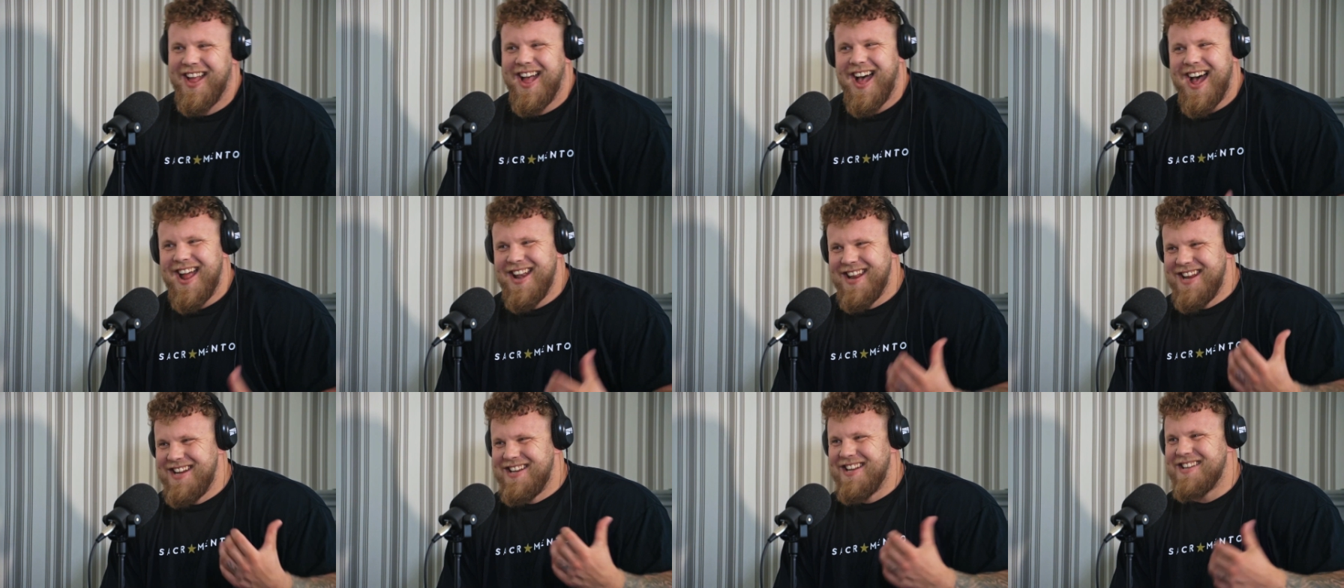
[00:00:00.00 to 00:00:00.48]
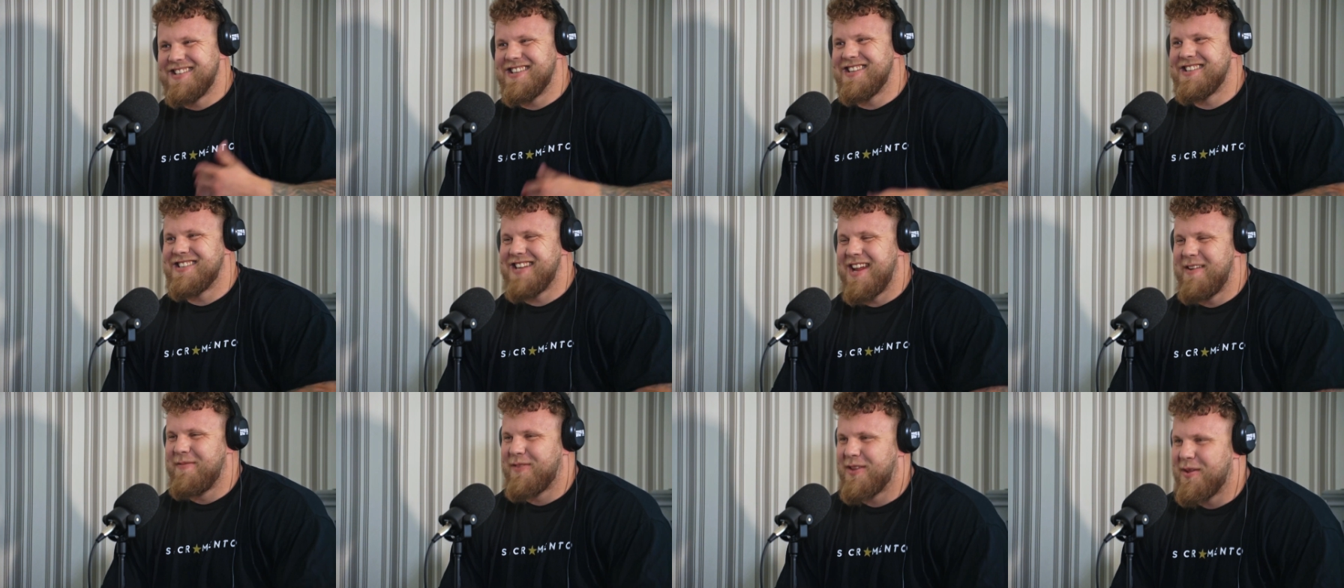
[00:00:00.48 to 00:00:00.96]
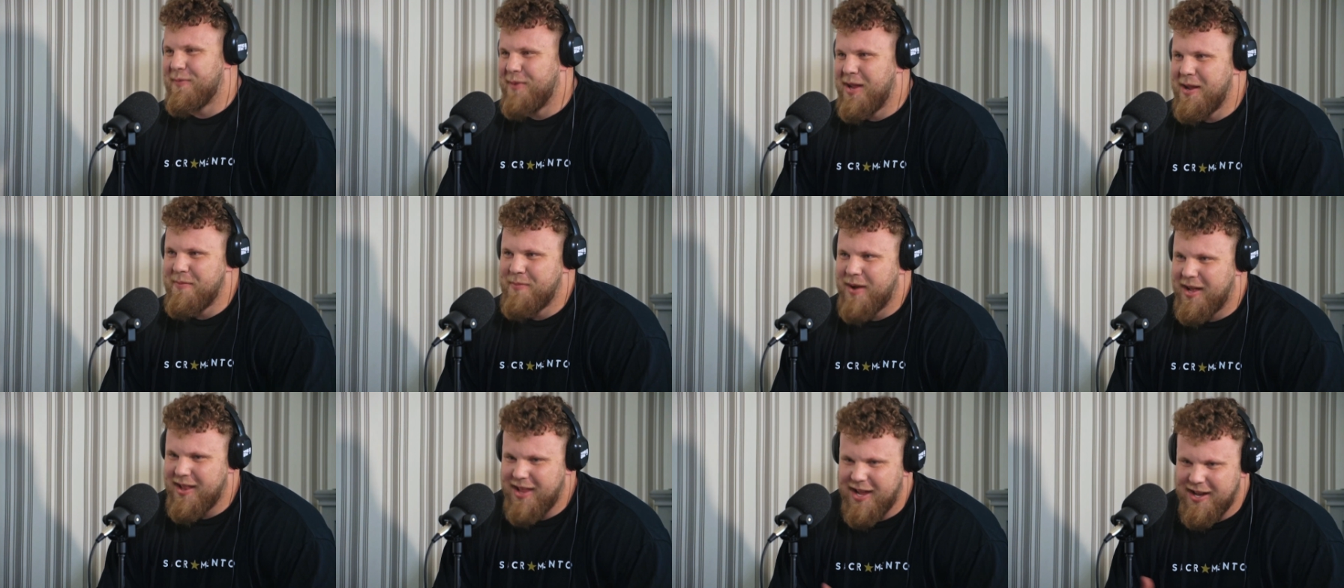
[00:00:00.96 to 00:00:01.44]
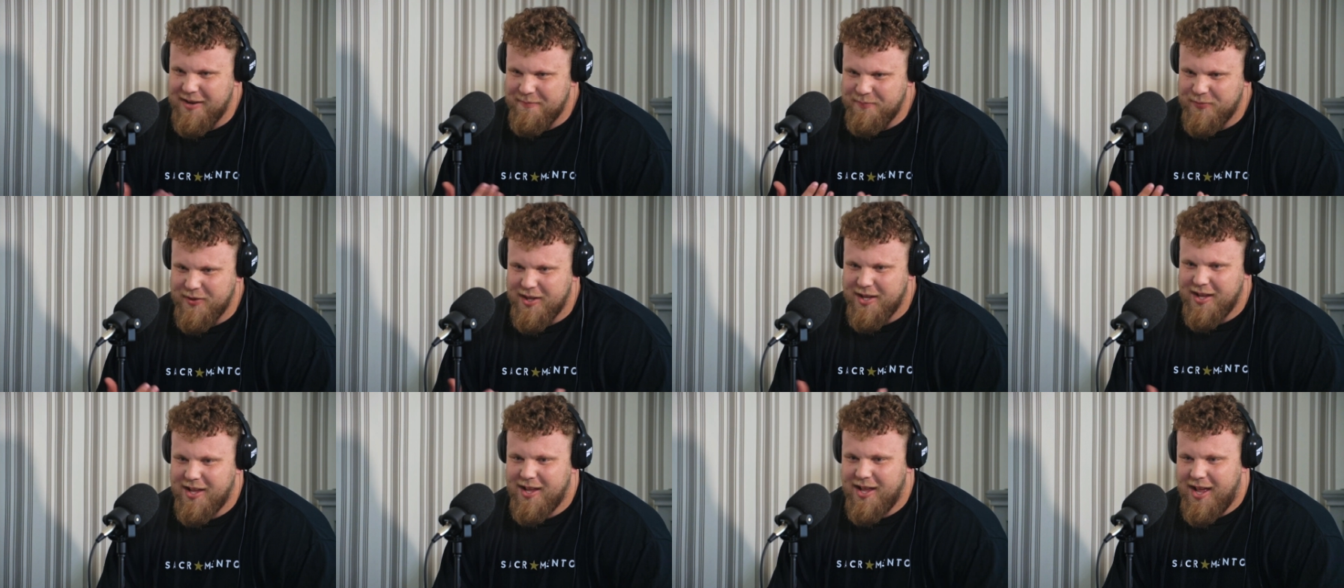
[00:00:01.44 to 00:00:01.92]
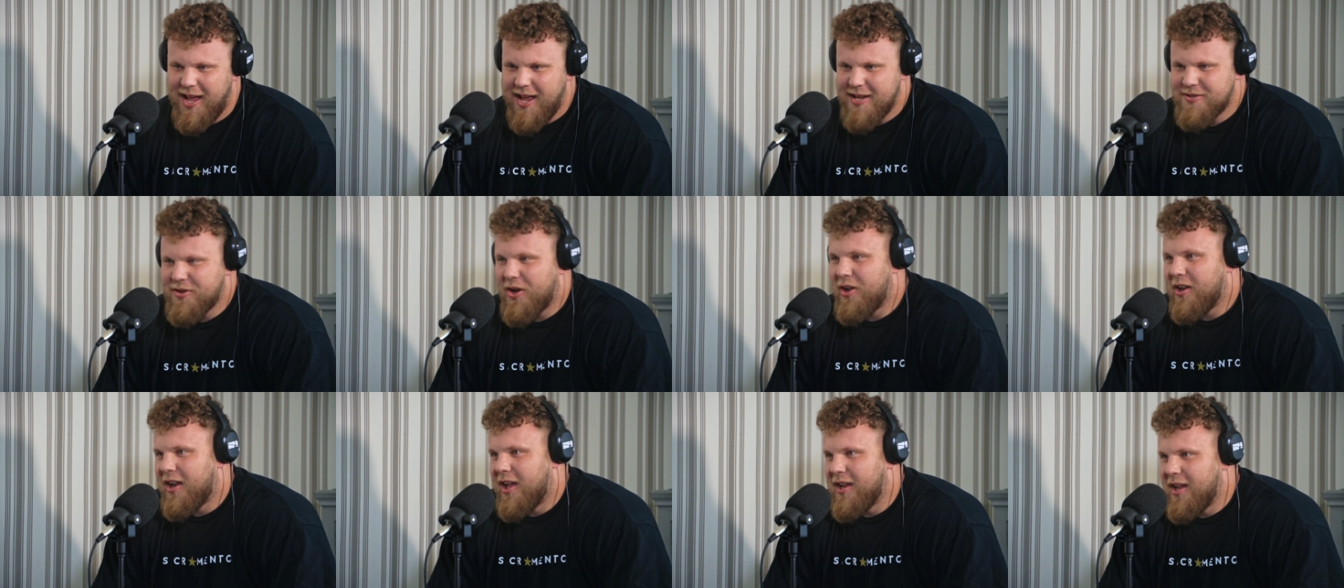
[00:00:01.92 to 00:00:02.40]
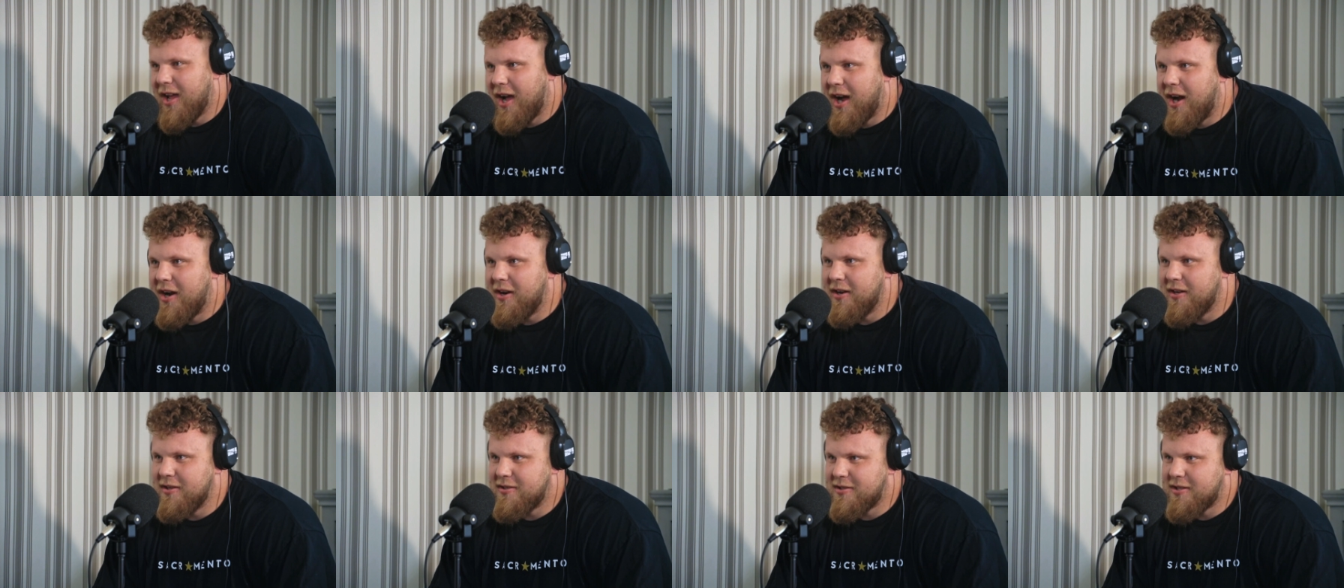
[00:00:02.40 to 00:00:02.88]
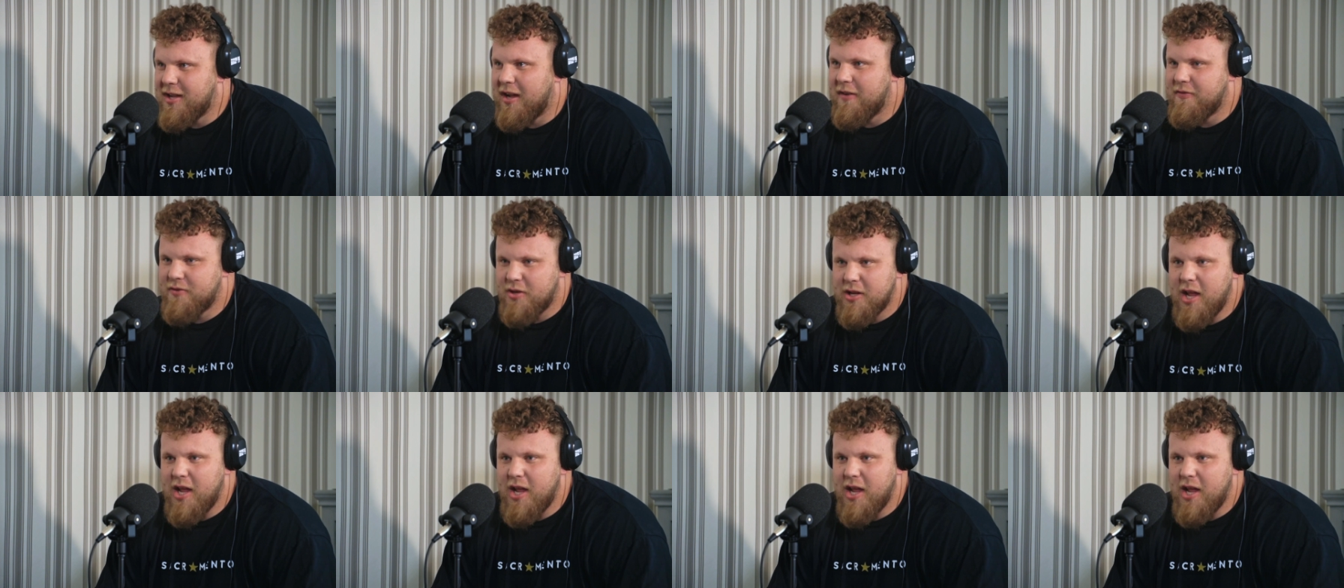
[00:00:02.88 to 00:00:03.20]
and he does the same to me. But then it's all light-hearted stuff.